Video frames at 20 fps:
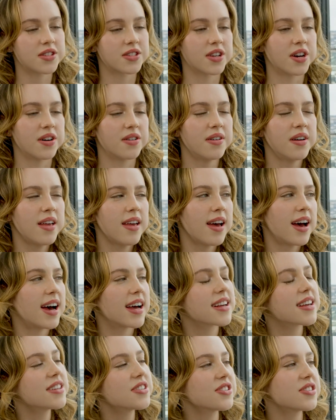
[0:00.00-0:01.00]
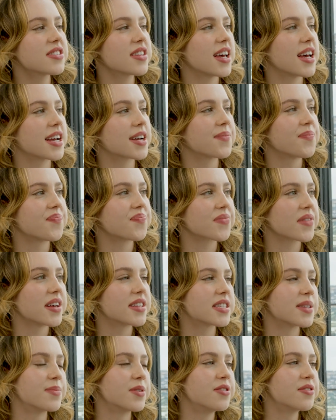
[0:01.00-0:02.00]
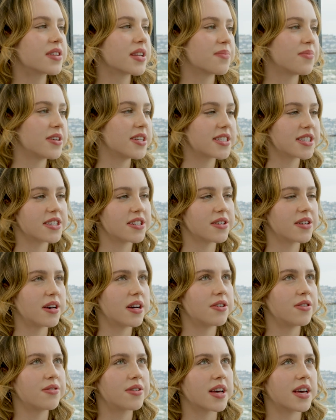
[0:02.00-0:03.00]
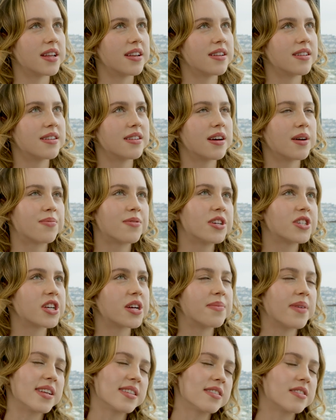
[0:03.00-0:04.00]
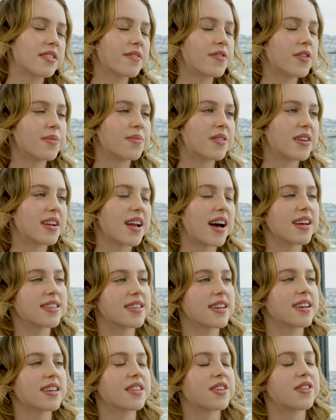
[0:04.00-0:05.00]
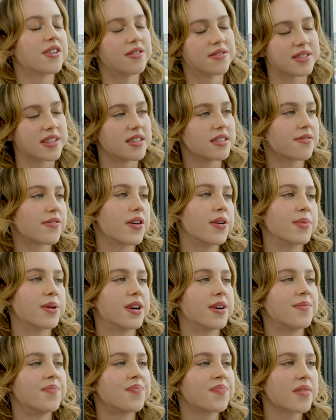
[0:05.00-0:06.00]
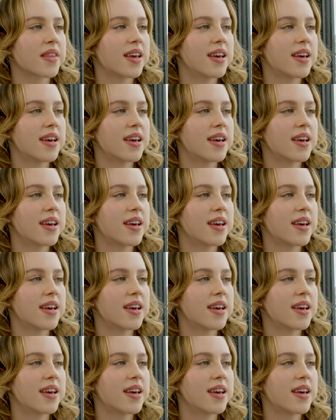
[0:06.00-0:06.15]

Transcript: So I guess just like someone who can appreciate who can appreciate my sense of humor and has like their own sense of humor.